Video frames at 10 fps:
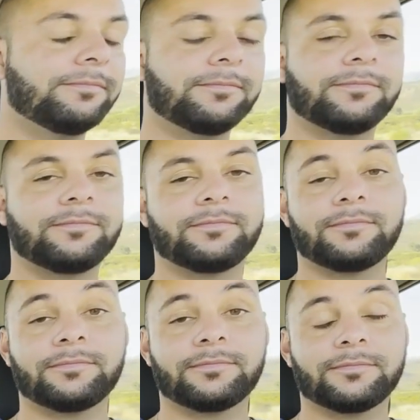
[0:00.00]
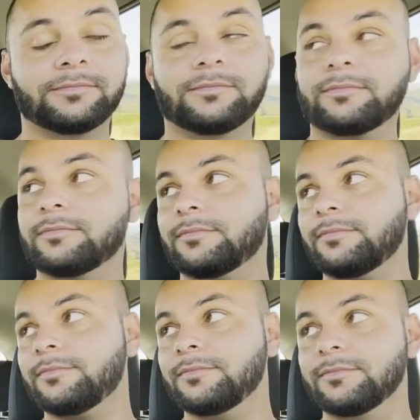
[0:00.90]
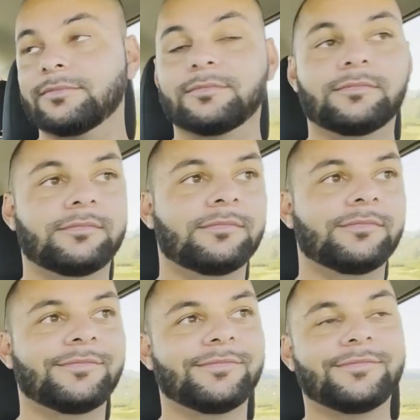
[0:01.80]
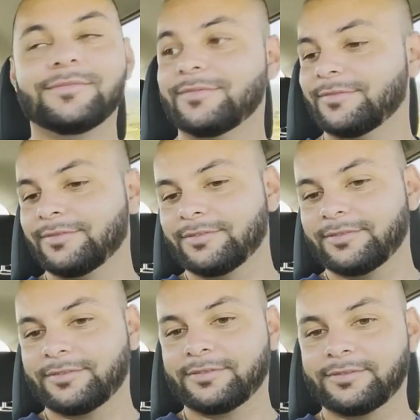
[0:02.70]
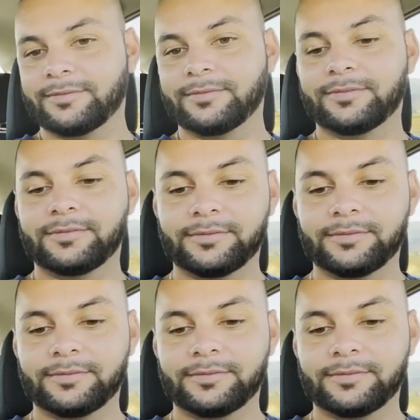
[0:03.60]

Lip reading: The person shown says nothing.